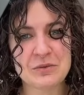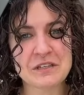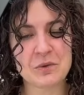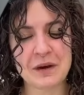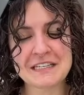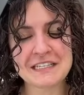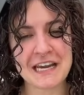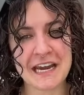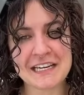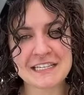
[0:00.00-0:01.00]
who is going to
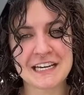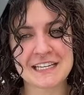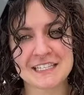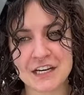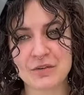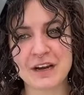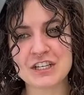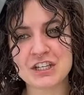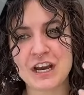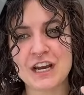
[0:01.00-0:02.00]
take into
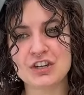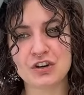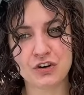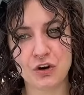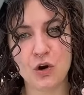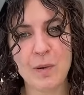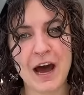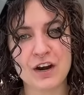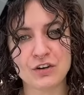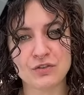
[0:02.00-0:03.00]
consideration your curl
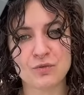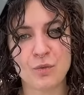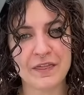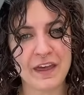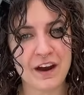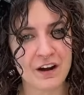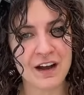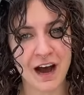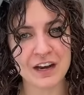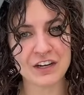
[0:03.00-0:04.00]
pattern when they are
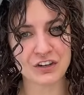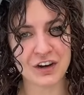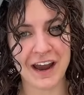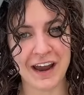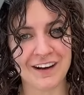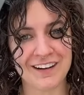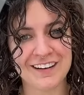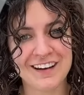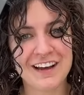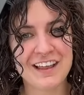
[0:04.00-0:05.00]
cutting your hair.
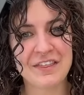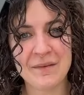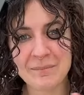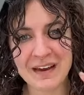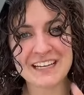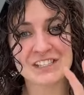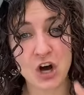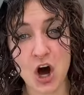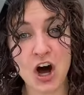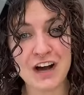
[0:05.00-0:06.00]
The biggest
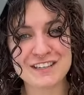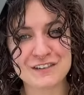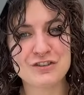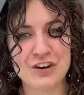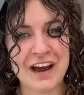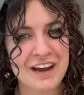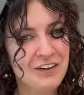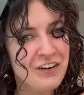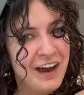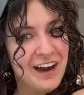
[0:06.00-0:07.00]
cause of
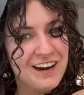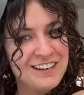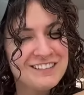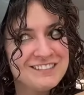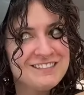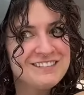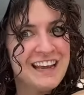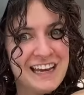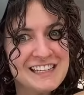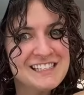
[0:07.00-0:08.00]
triangle hair
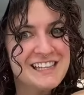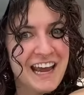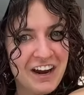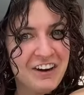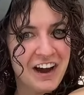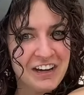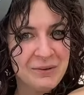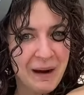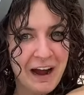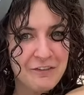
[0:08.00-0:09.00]
is the haircut
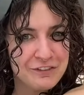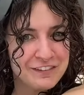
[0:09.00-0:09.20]
you have.